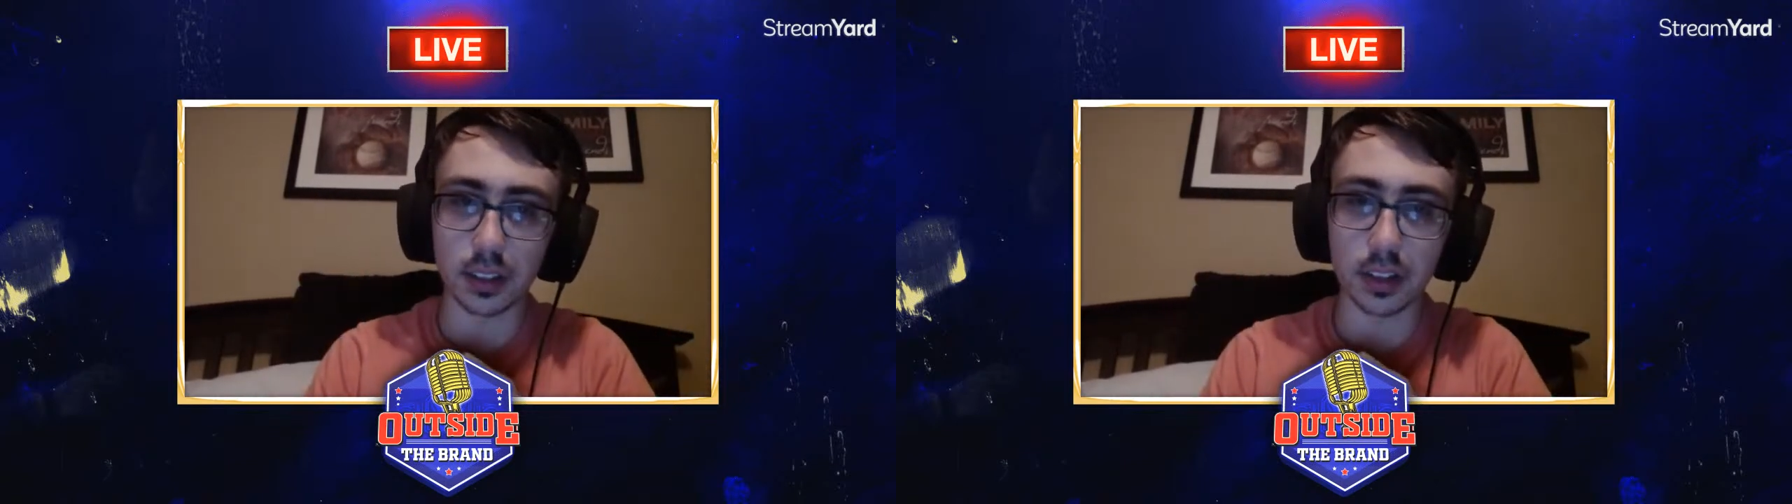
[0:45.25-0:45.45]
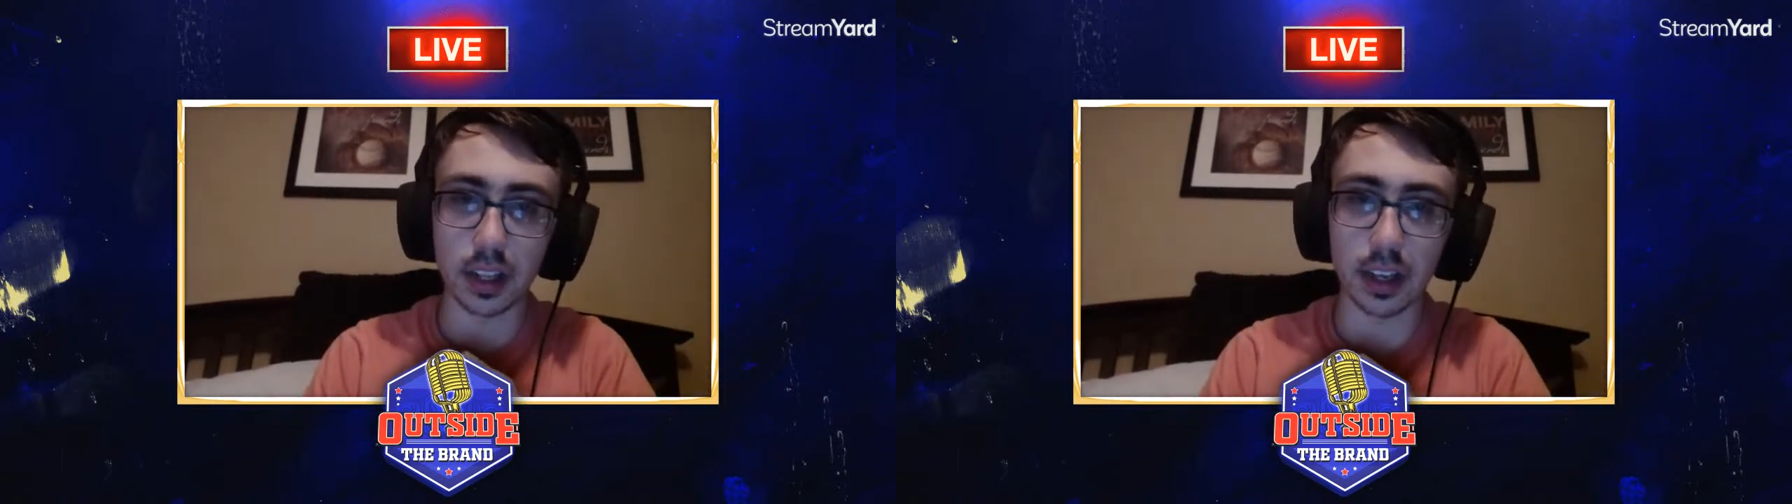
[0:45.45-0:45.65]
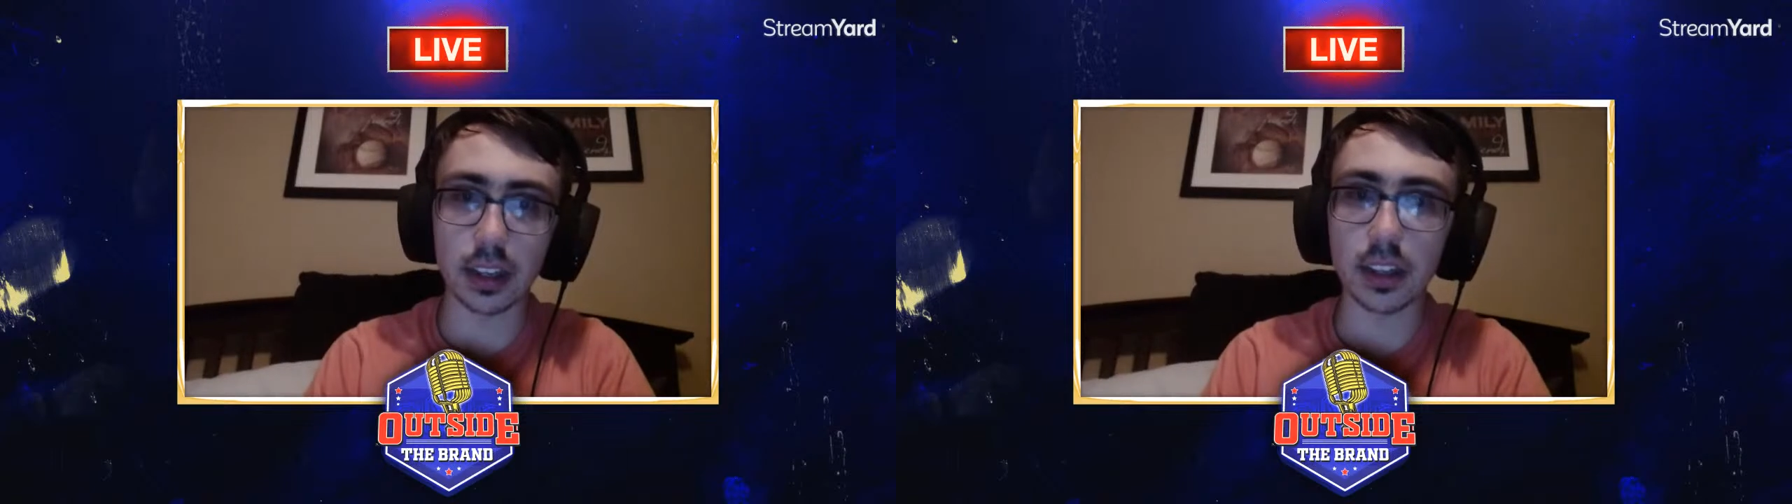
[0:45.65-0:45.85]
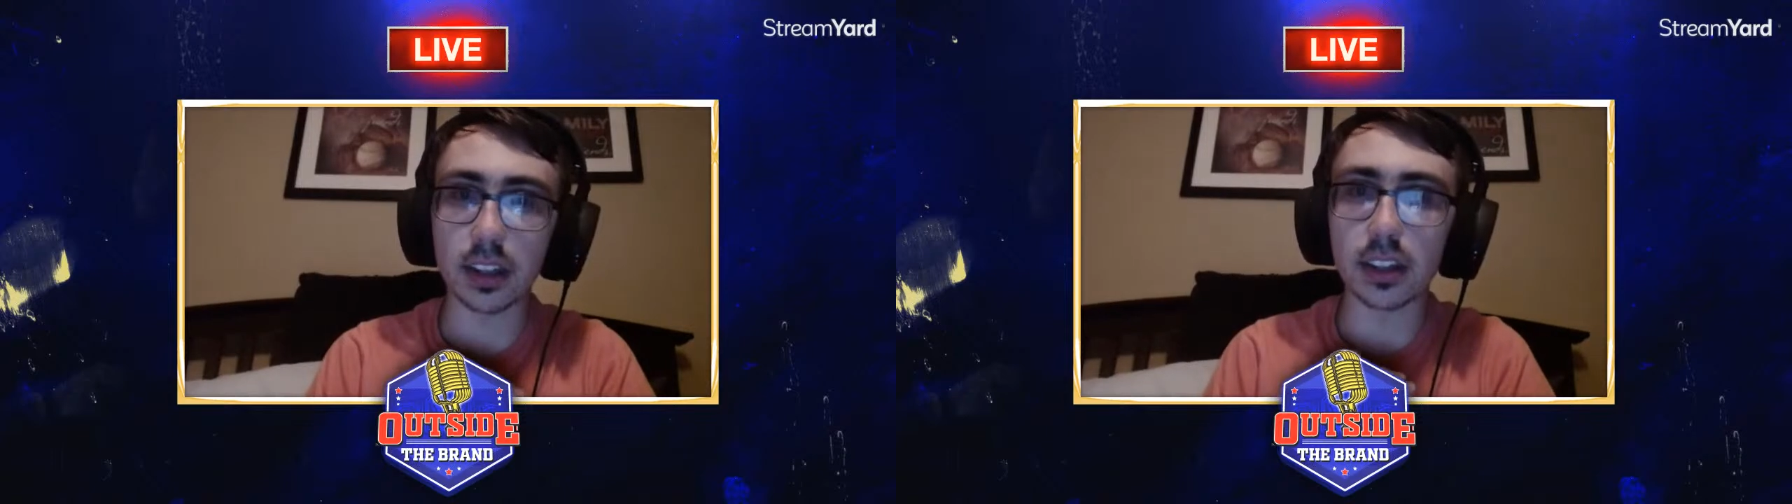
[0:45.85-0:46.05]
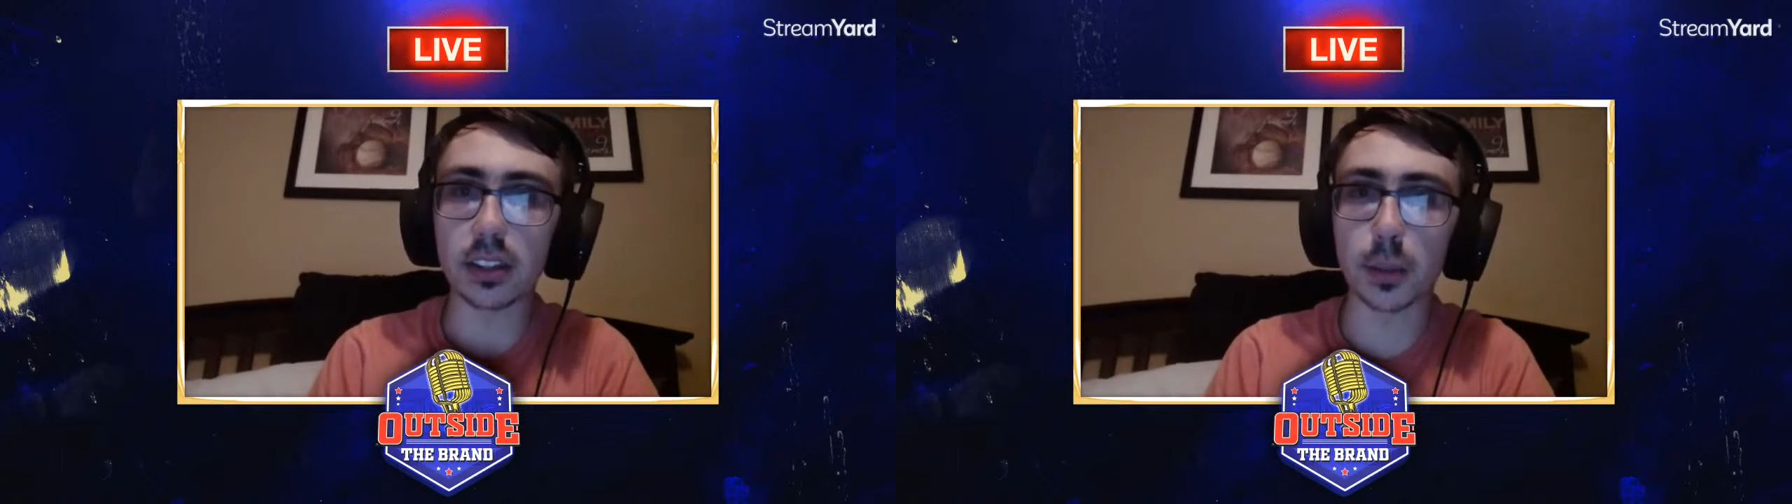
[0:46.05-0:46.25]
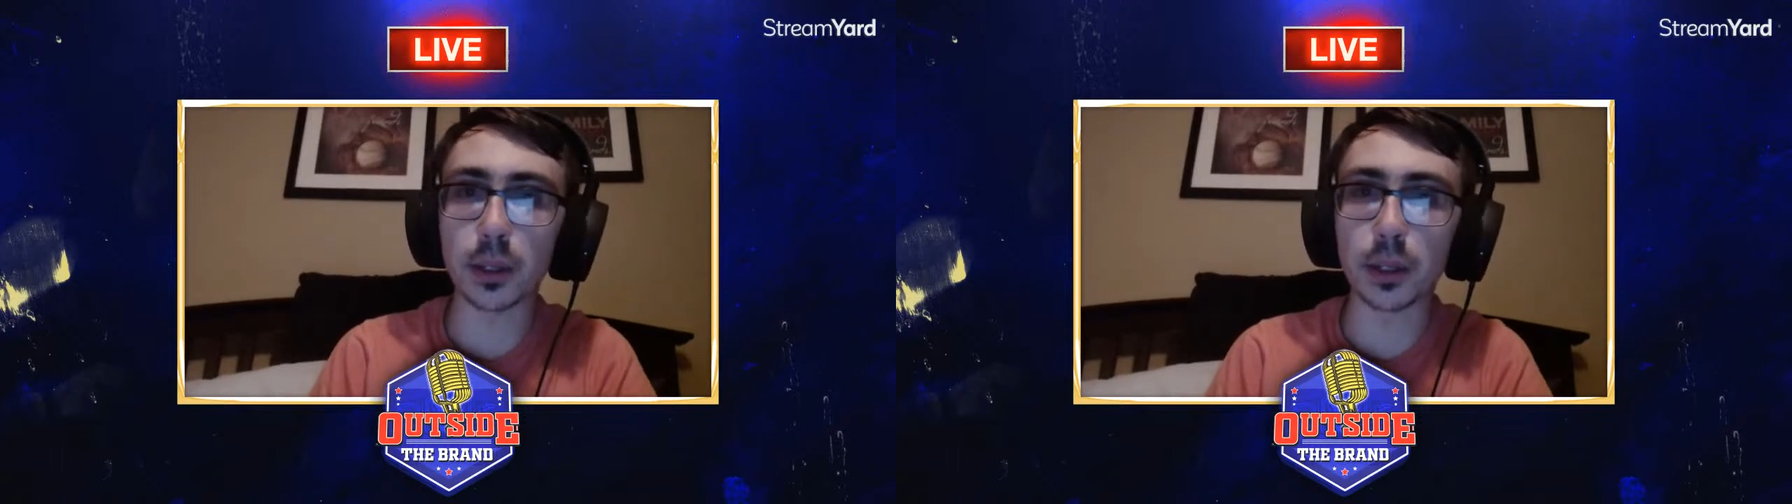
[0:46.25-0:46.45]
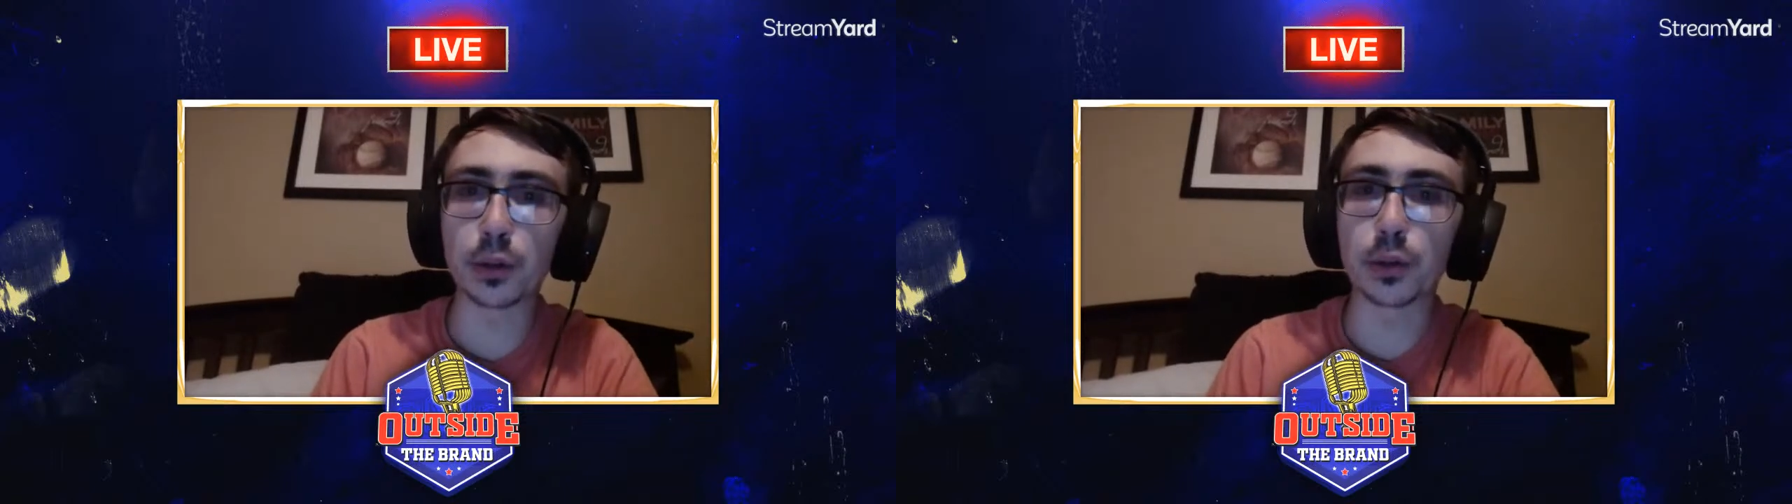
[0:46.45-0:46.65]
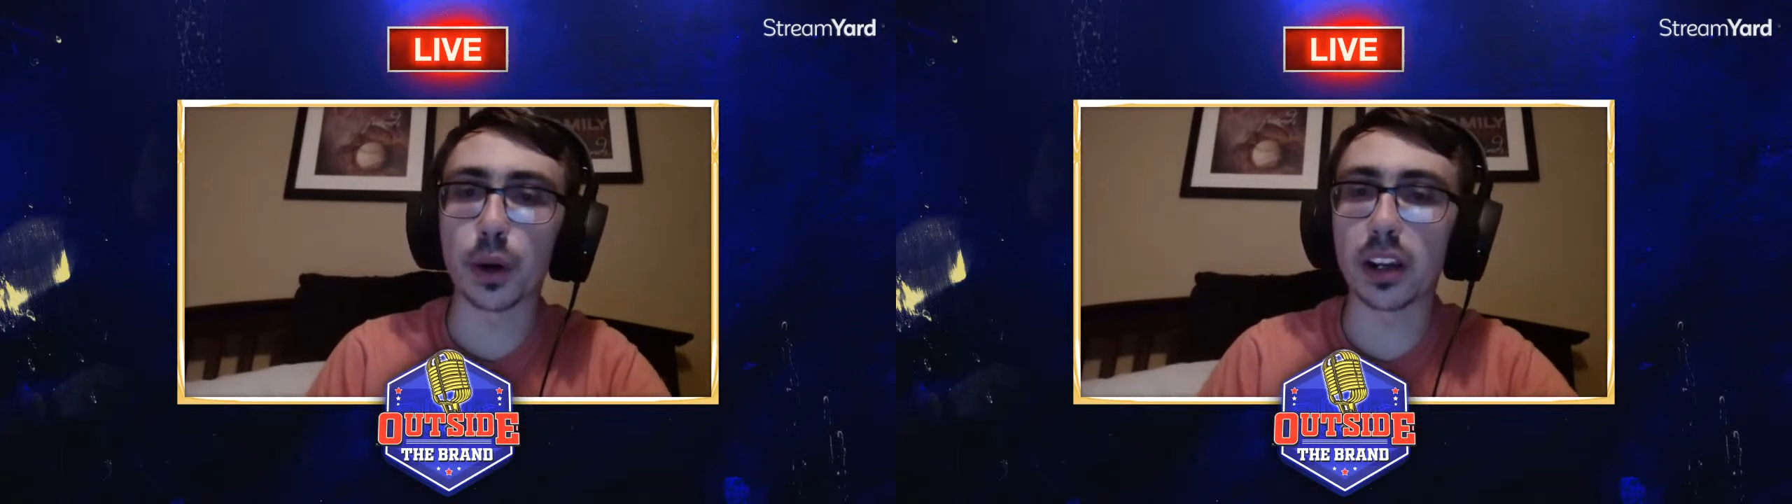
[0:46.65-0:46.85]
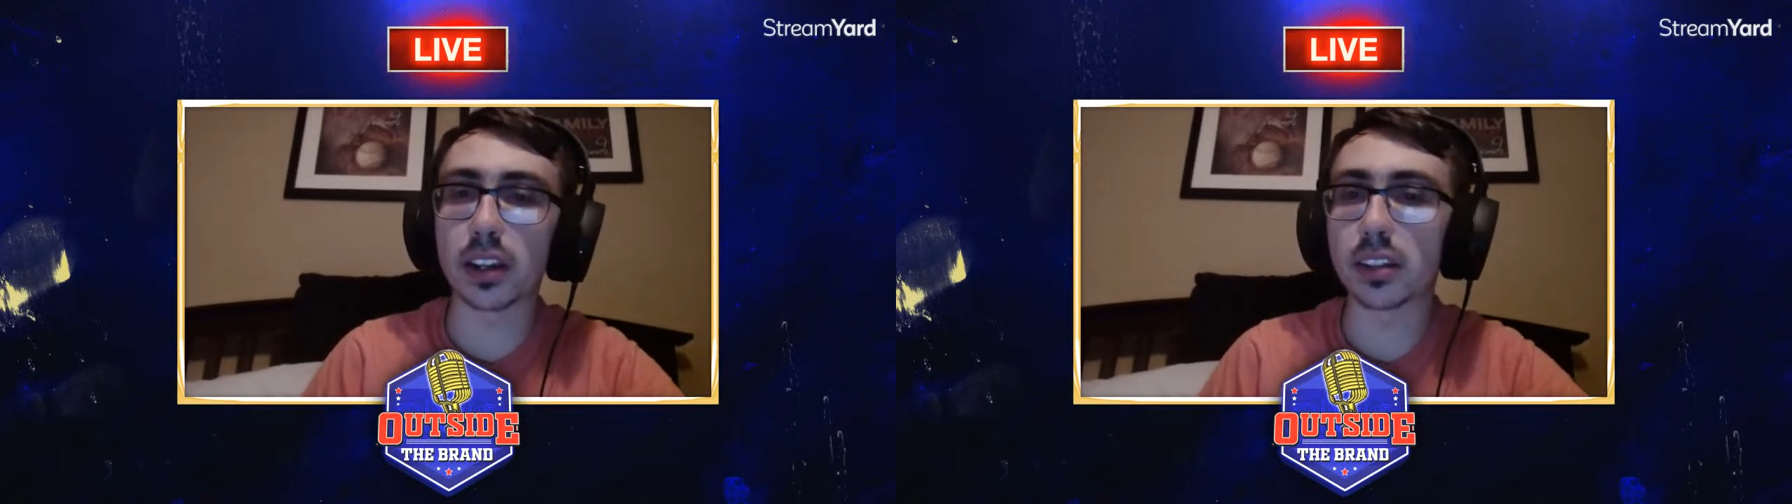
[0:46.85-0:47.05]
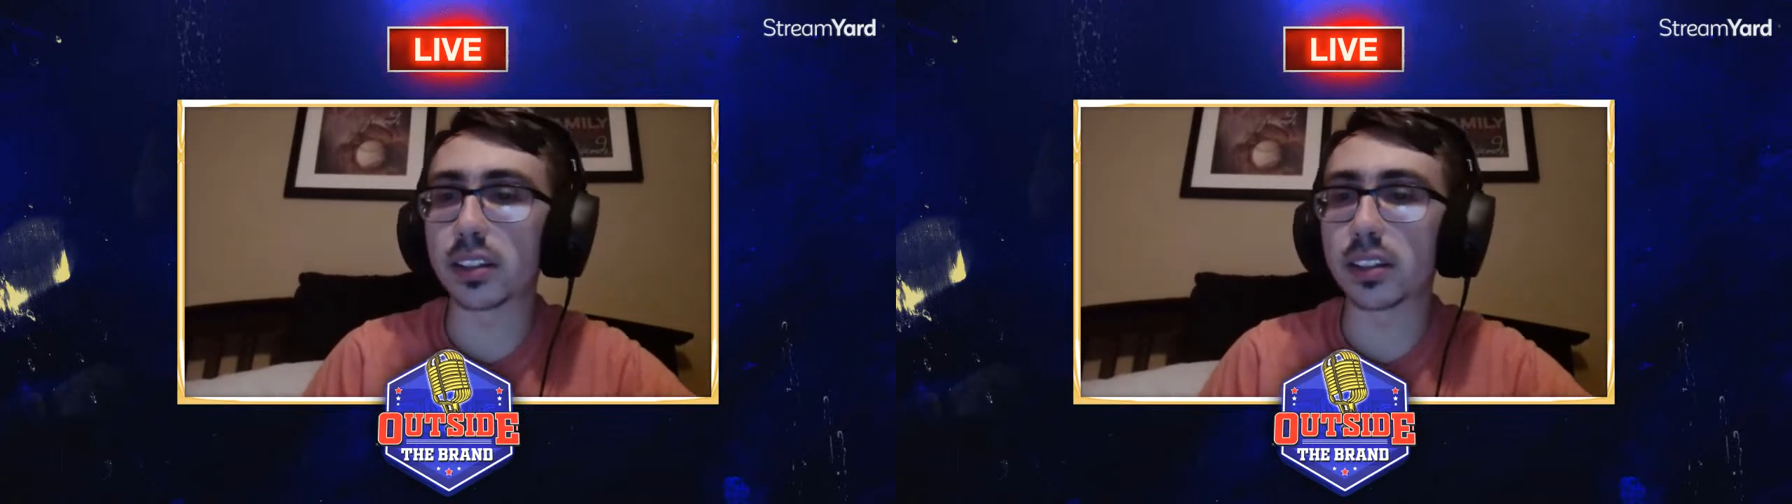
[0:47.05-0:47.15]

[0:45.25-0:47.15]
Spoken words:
to AEW Grand